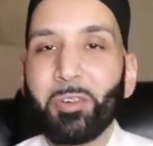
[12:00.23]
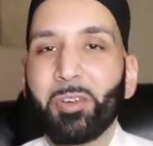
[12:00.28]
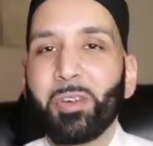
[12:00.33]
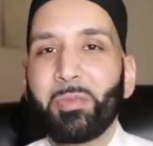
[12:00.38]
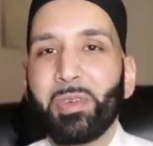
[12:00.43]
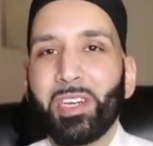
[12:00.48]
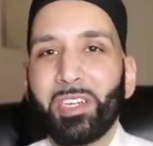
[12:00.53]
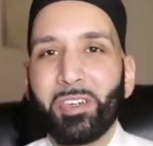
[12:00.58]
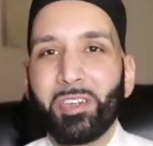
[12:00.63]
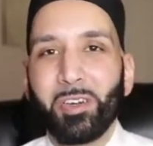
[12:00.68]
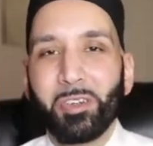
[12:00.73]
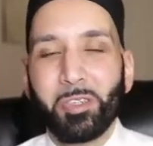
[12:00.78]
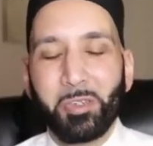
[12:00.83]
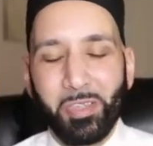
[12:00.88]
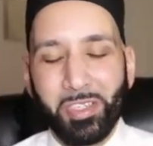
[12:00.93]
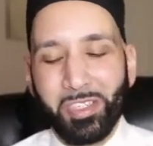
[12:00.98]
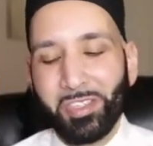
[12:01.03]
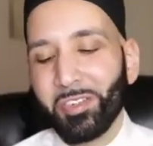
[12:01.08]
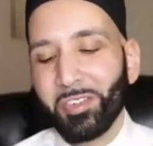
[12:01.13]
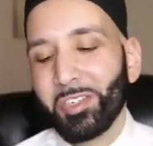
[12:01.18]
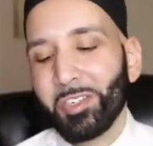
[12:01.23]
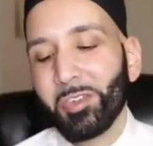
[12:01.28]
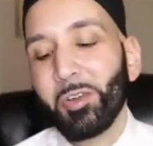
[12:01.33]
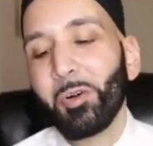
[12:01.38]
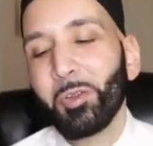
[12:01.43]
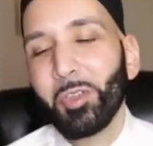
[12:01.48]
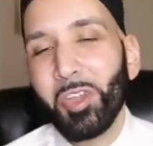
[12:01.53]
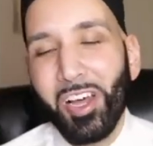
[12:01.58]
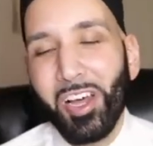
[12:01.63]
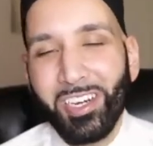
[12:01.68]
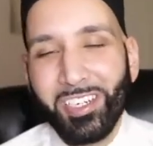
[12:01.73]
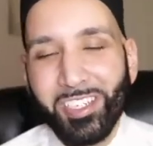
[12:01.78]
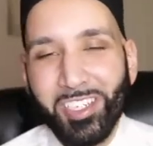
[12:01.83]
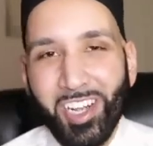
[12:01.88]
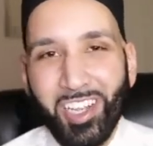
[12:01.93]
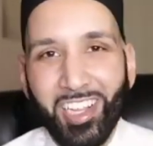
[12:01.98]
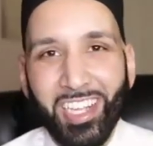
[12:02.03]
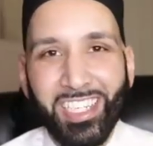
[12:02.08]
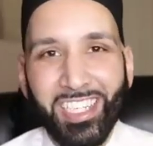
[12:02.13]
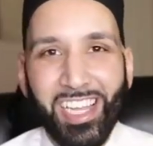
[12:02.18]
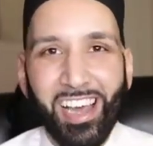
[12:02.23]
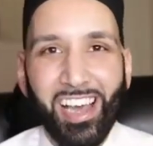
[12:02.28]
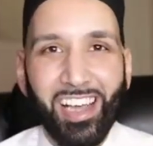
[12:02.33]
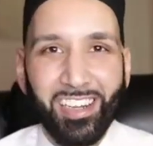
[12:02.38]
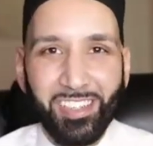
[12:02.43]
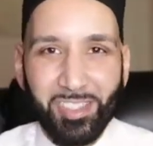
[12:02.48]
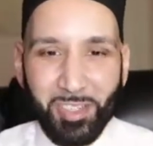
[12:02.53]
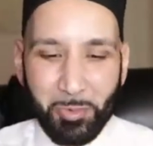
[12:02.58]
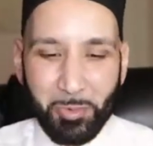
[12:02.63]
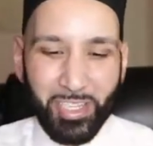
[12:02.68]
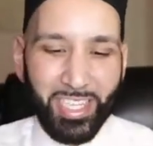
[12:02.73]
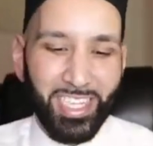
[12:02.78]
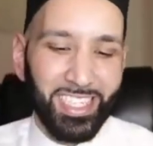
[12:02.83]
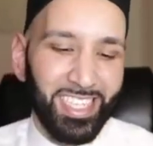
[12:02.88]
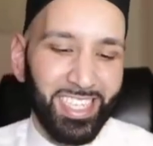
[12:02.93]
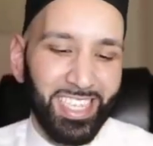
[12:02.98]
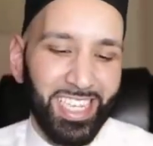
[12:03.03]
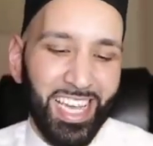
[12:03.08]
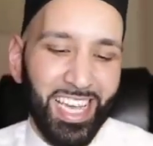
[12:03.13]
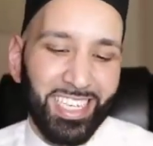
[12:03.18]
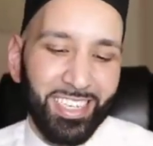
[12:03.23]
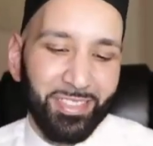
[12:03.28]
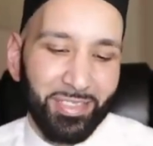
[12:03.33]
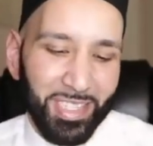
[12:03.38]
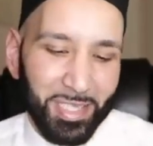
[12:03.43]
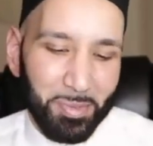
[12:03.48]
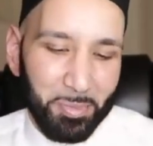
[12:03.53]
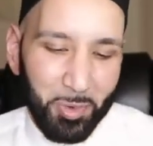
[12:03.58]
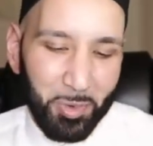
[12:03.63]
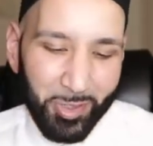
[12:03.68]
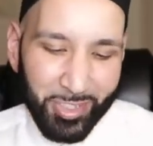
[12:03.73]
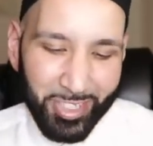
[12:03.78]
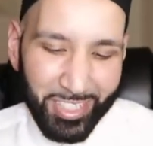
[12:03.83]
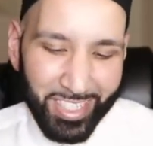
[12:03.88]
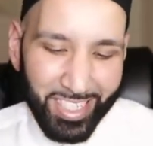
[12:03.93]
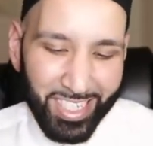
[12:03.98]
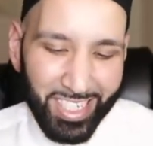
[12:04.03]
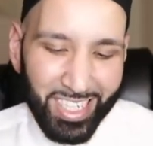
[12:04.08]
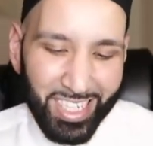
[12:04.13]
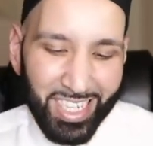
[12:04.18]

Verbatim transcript: I don't commit adultery. So just hold on, inshallah ta'ala, until we get to the end of this portion.